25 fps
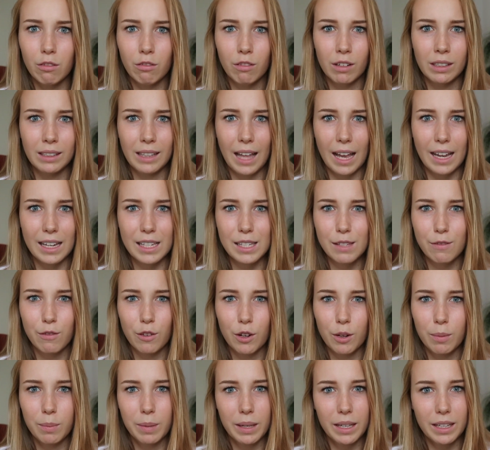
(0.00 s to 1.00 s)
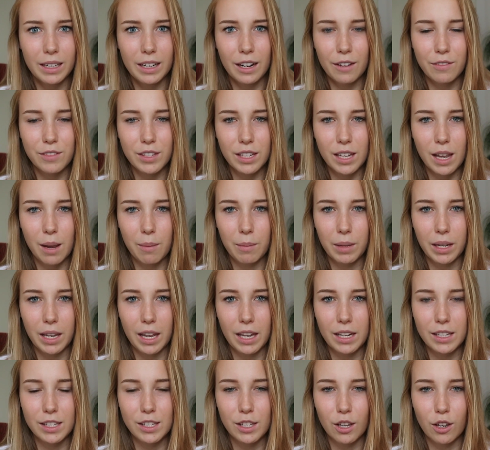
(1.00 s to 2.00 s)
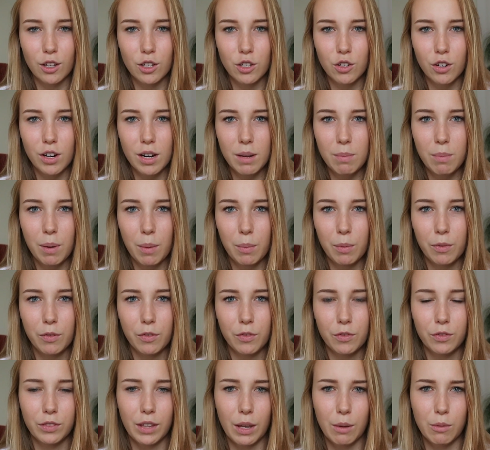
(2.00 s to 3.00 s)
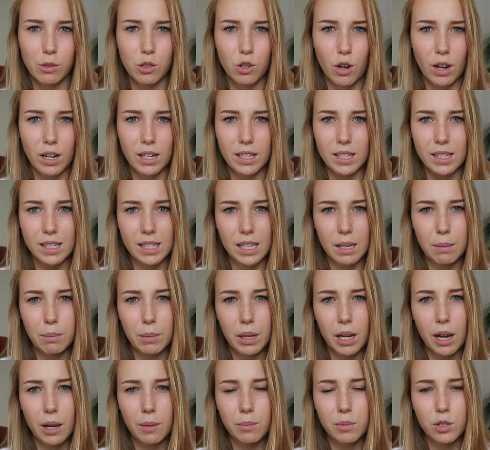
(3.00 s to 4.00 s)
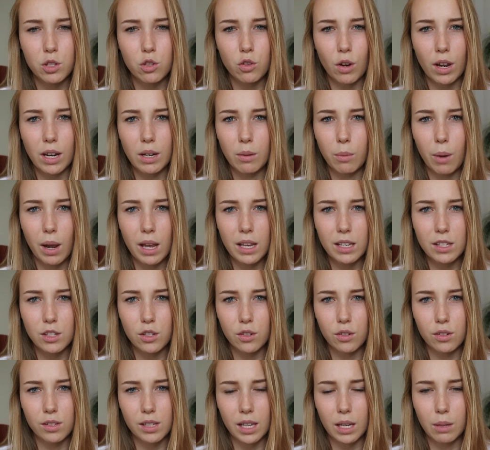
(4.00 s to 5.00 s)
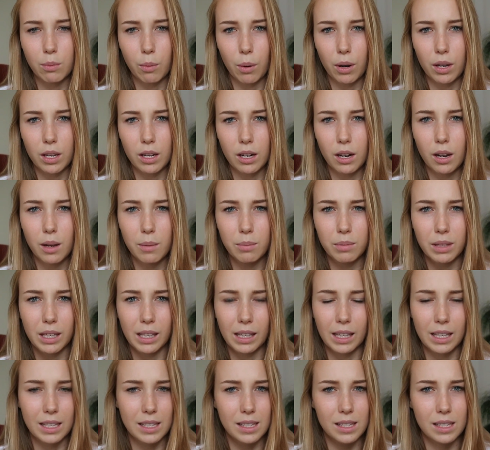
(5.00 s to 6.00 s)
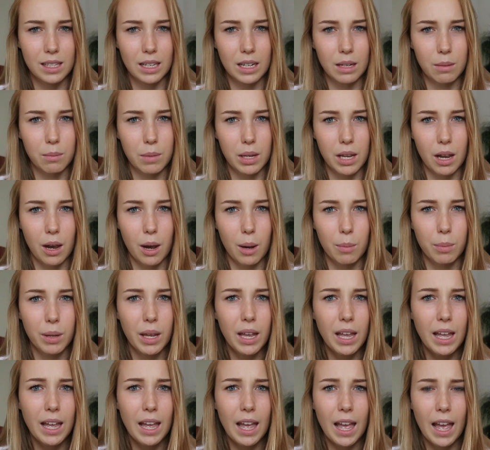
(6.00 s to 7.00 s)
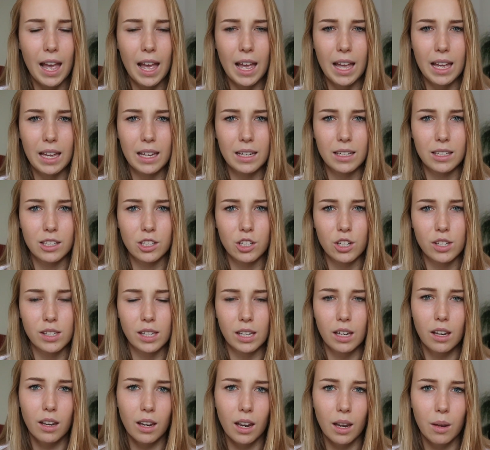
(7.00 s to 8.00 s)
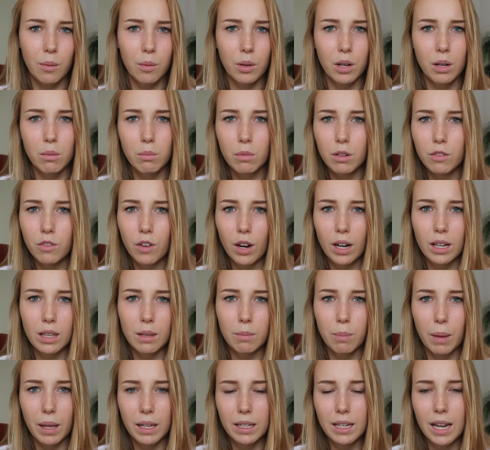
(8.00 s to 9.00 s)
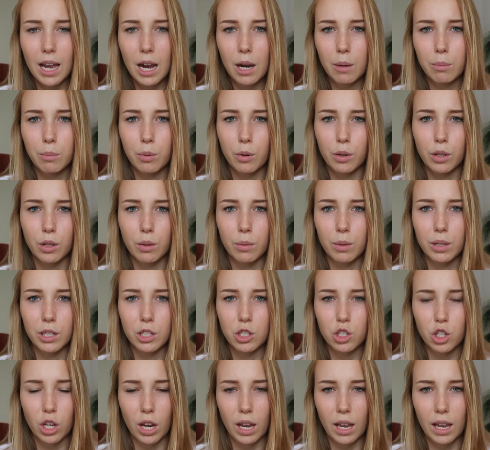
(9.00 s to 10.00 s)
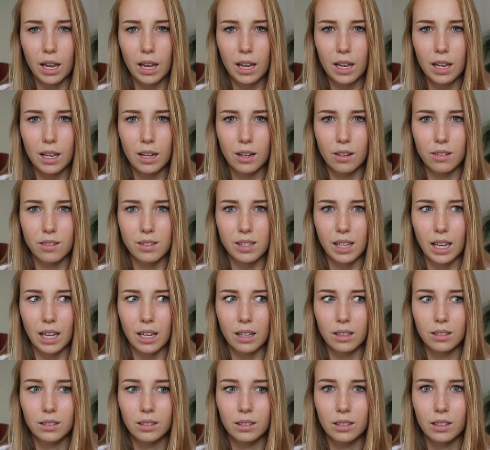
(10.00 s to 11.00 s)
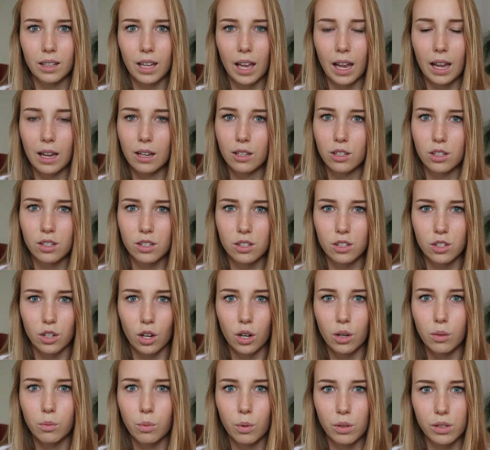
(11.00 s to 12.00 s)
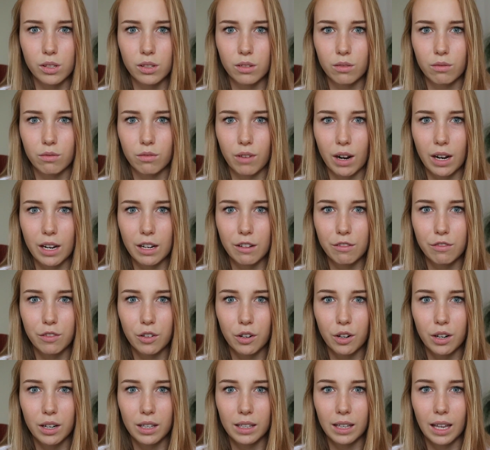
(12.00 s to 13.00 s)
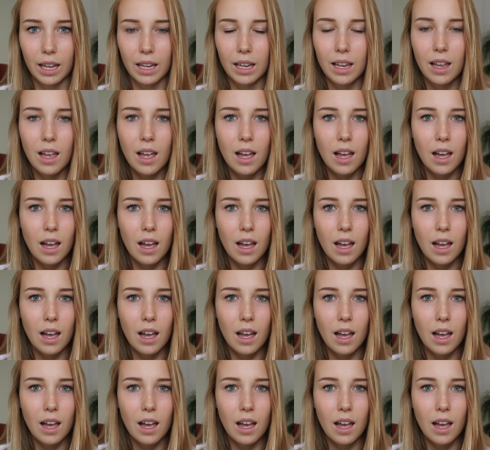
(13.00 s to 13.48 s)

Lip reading: relax for a bit after coming out of surgery. But they were trying to sit me up straight away as soon as I'd woken up. They're like sitting me up, and she's like, okay, we're gonna move you out of the bed now and put you in a chair. And I was like, oh, okay. I so wasn't ready for it. Like,